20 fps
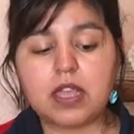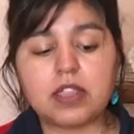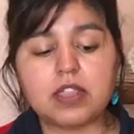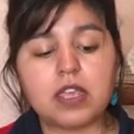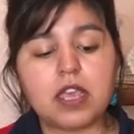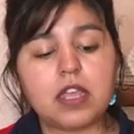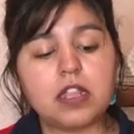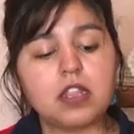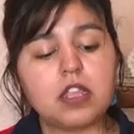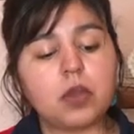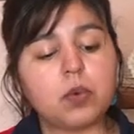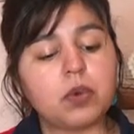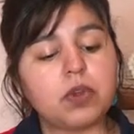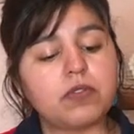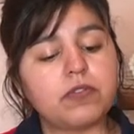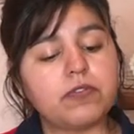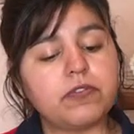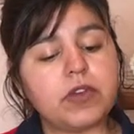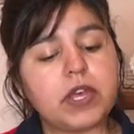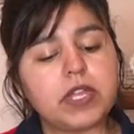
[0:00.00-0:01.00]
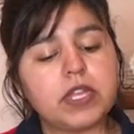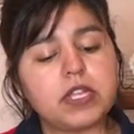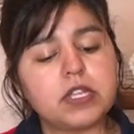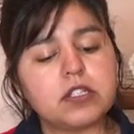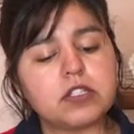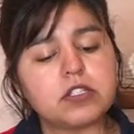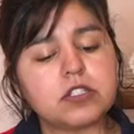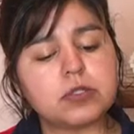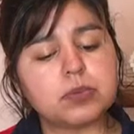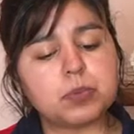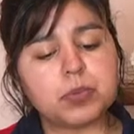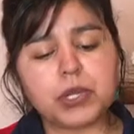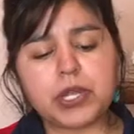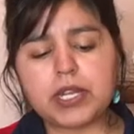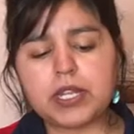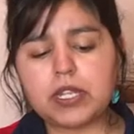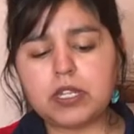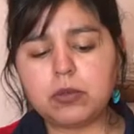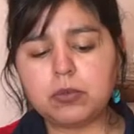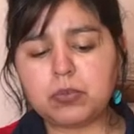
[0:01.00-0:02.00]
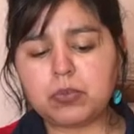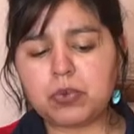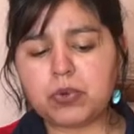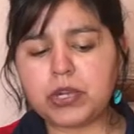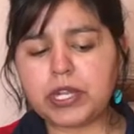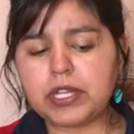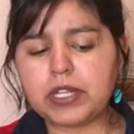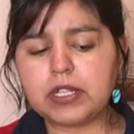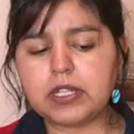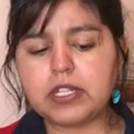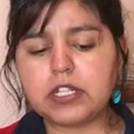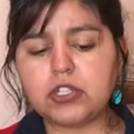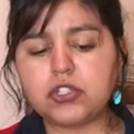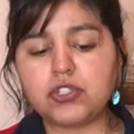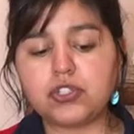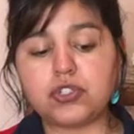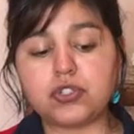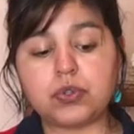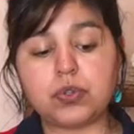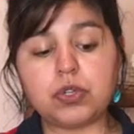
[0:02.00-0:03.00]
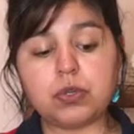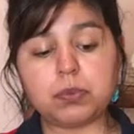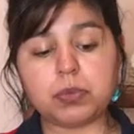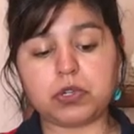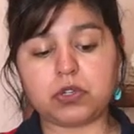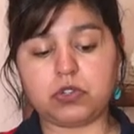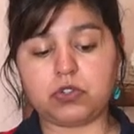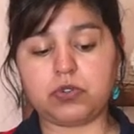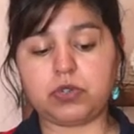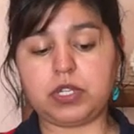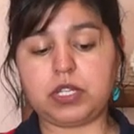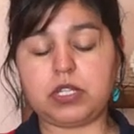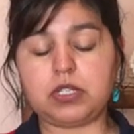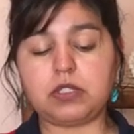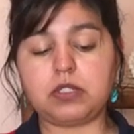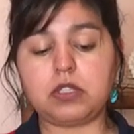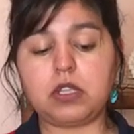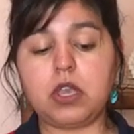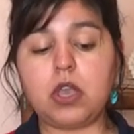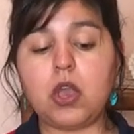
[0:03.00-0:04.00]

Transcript: Then there were funny, spreading, prickly juniper trees,